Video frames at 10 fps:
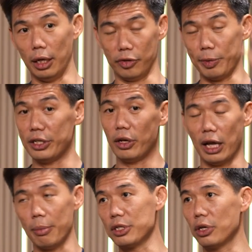Especially
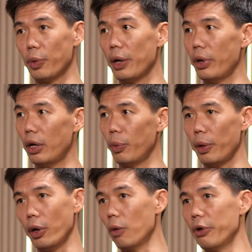on Amazon where
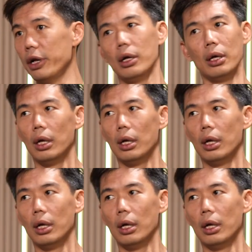we operate,